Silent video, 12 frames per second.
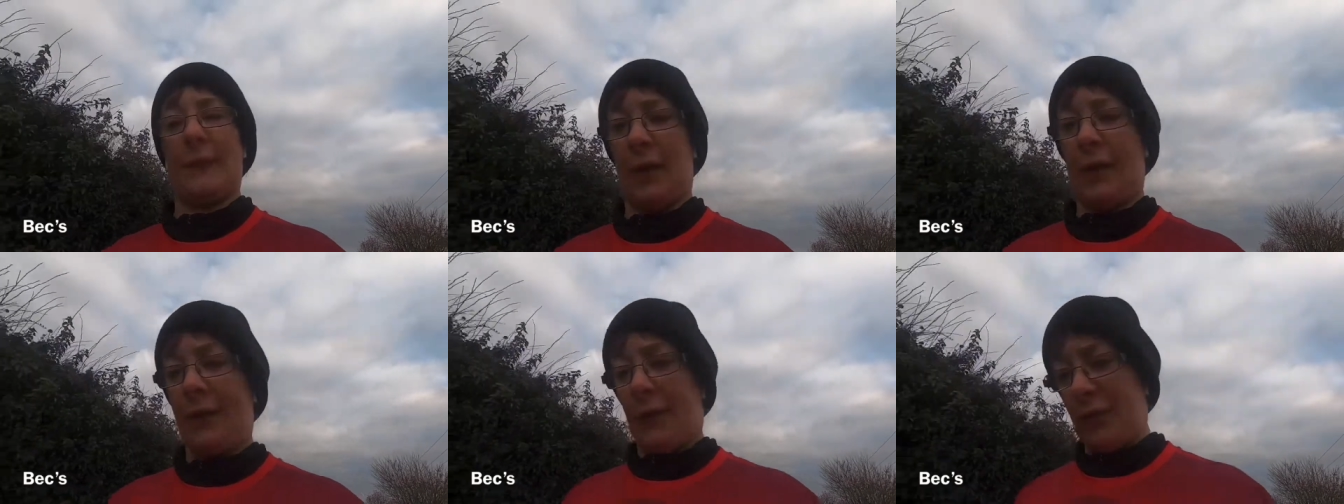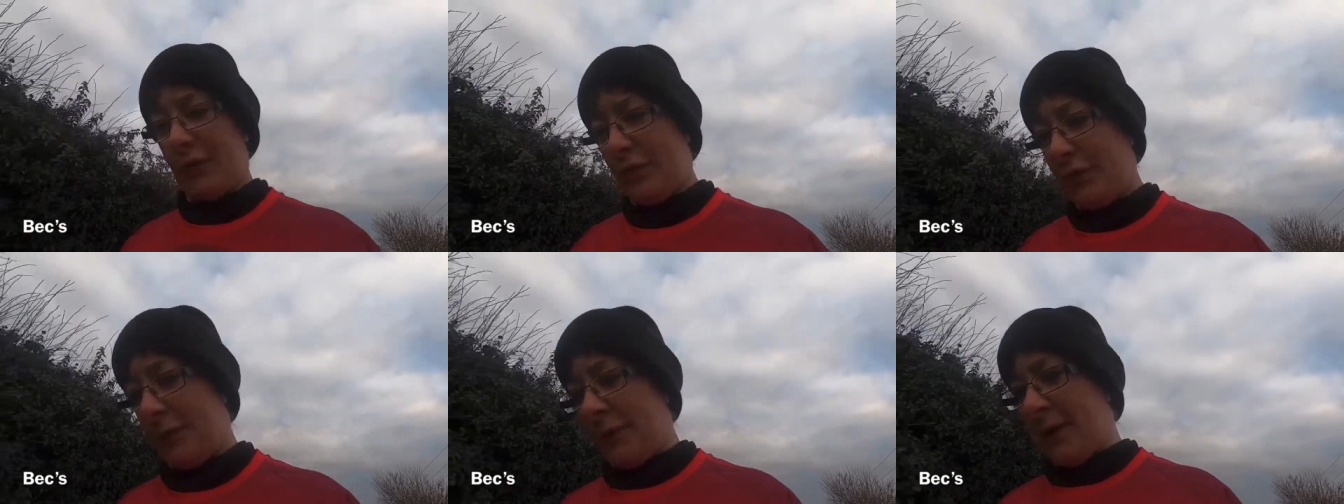I've got
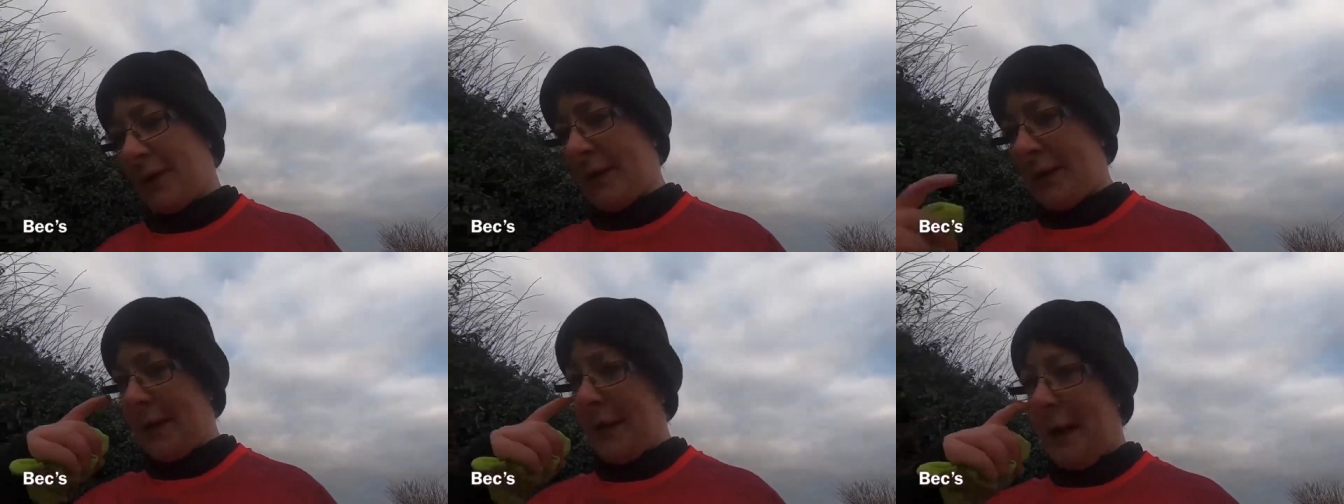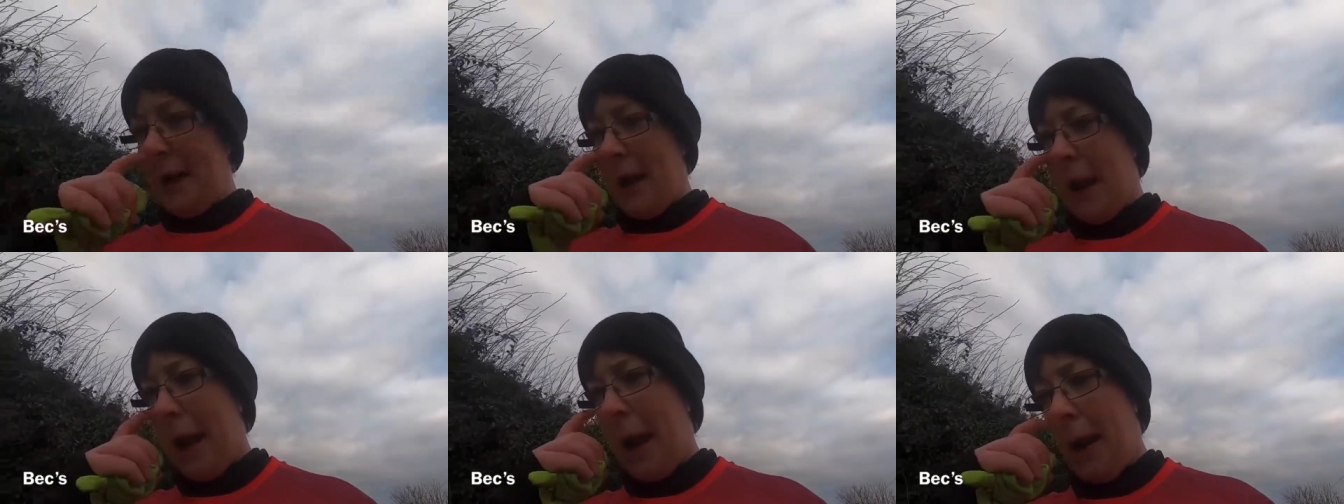to, uh,
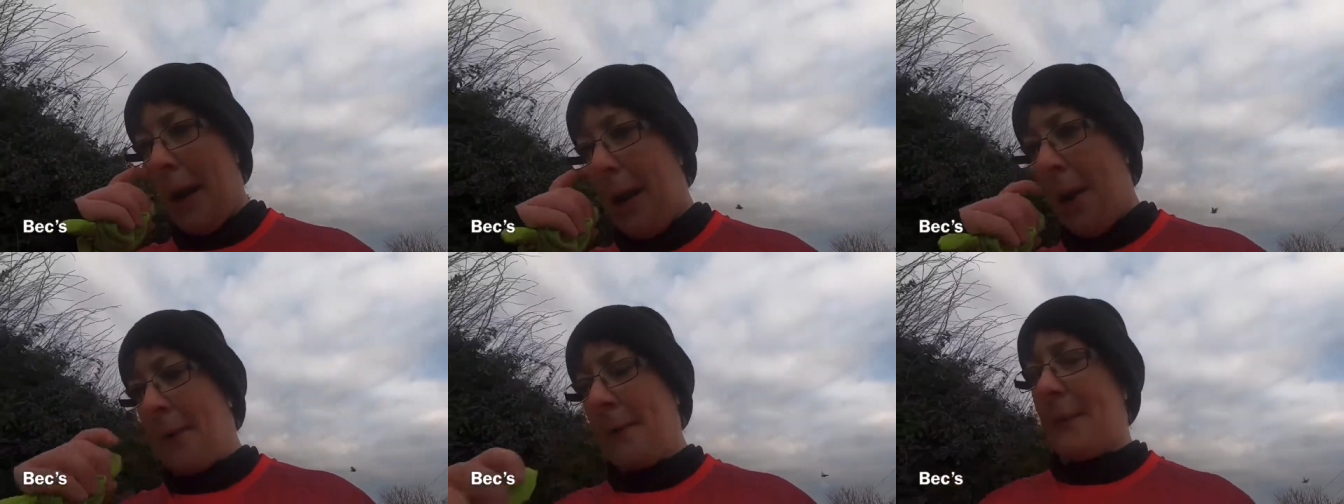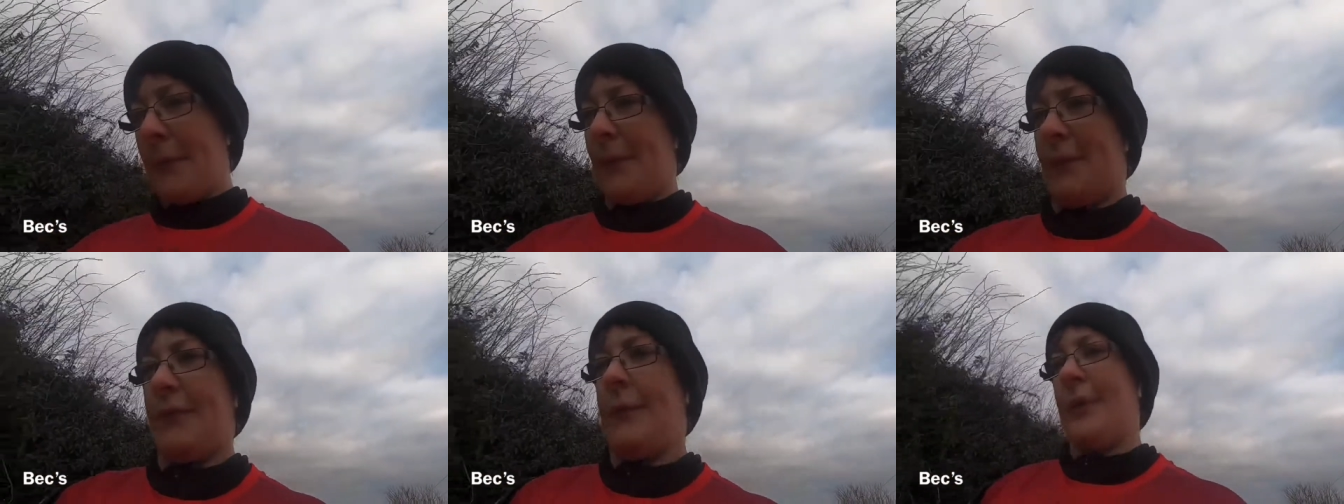
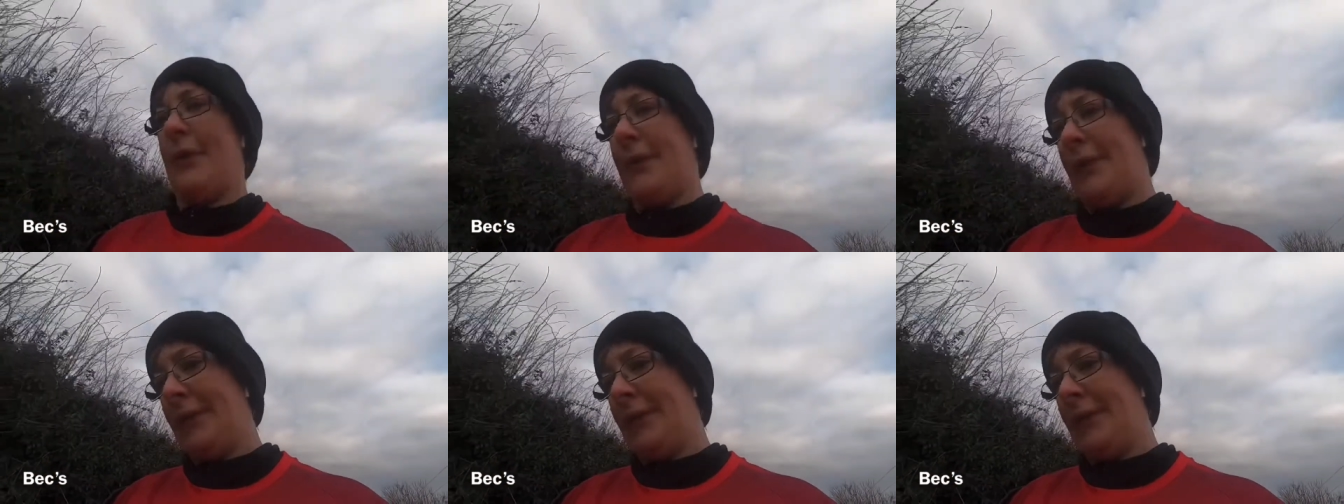what's the word?